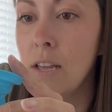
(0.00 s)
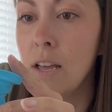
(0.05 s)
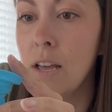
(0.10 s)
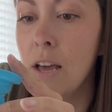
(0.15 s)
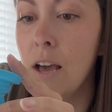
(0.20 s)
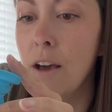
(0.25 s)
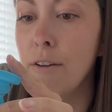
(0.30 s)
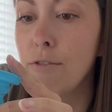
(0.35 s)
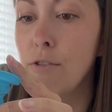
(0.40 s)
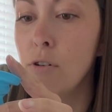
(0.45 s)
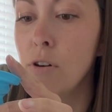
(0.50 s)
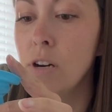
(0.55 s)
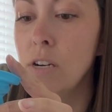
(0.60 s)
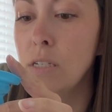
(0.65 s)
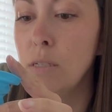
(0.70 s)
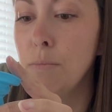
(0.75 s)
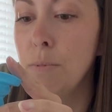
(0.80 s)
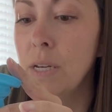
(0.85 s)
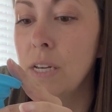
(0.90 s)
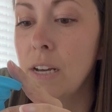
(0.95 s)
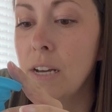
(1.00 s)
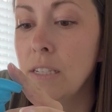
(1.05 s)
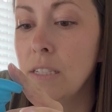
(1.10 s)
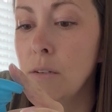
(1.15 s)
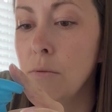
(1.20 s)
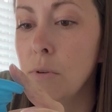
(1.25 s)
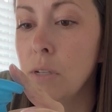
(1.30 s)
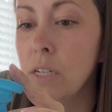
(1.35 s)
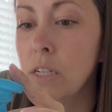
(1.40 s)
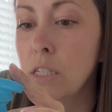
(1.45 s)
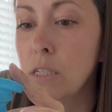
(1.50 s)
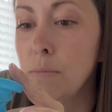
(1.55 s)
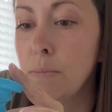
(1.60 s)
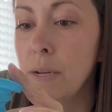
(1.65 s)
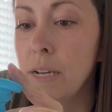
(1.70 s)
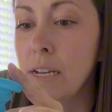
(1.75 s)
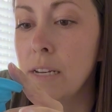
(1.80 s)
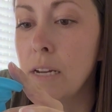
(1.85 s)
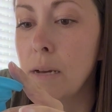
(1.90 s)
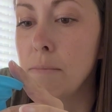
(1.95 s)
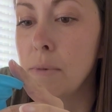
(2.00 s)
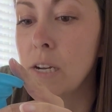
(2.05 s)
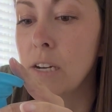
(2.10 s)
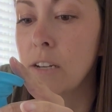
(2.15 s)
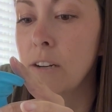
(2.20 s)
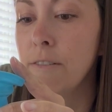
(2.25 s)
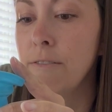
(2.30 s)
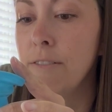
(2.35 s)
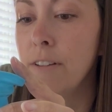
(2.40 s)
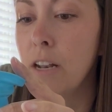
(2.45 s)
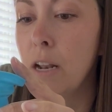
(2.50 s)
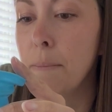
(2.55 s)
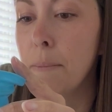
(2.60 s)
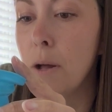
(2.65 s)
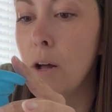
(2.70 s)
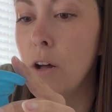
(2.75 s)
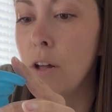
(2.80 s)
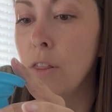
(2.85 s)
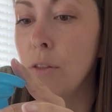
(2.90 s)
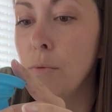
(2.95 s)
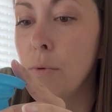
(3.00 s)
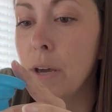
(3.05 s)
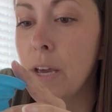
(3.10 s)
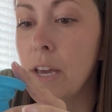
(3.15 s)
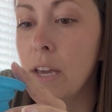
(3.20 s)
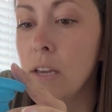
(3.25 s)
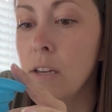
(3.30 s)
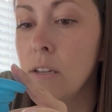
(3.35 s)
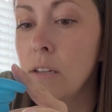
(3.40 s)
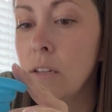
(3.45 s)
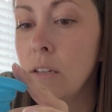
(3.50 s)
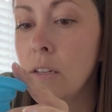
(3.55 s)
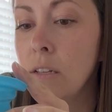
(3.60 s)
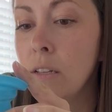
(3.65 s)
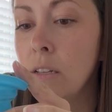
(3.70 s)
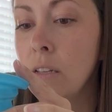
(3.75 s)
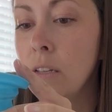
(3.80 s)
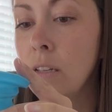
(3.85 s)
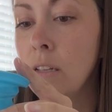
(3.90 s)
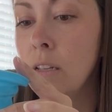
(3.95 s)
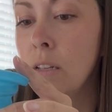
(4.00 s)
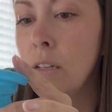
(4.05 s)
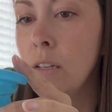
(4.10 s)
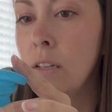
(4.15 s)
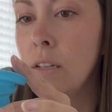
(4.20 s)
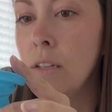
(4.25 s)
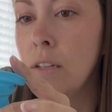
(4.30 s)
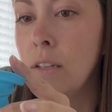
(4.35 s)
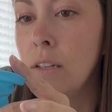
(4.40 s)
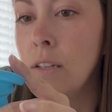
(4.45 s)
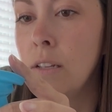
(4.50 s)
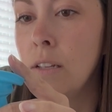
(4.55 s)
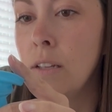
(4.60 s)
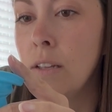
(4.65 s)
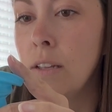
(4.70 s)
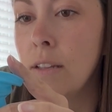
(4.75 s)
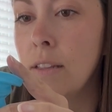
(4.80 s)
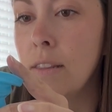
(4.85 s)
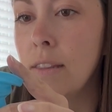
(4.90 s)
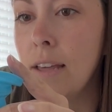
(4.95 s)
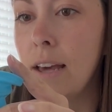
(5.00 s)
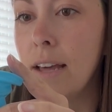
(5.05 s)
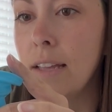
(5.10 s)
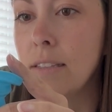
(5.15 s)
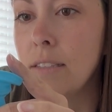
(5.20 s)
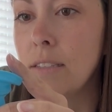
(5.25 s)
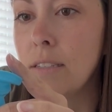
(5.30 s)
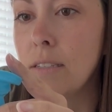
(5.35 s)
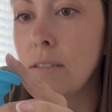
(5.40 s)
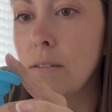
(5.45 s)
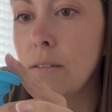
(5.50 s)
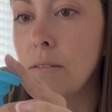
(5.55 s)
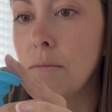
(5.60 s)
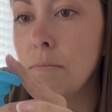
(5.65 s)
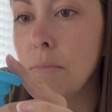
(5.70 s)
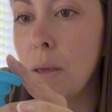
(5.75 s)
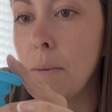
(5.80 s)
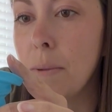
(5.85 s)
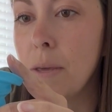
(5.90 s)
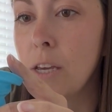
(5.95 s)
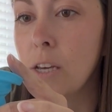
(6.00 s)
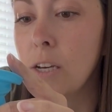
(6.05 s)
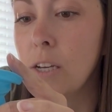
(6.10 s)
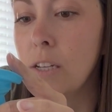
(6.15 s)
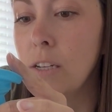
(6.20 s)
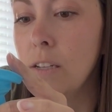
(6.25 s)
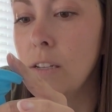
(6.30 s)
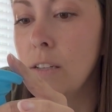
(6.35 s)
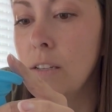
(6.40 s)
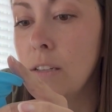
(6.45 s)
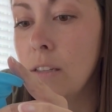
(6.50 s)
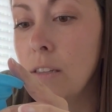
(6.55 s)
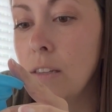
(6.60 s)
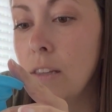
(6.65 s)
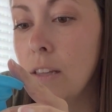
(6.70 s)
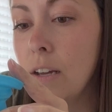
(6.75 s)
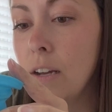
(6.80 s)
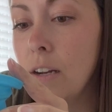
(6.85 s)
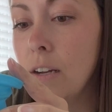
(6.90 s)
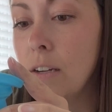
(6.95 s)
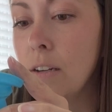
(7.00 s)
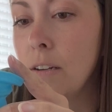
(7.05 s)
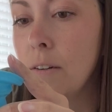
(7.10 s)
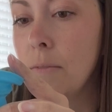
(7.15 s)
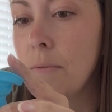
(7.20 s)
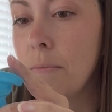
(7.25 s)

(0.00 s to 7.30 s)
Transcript: Of course, because it will expand, I'm not gonna fill it up all the way. That's maybe good there.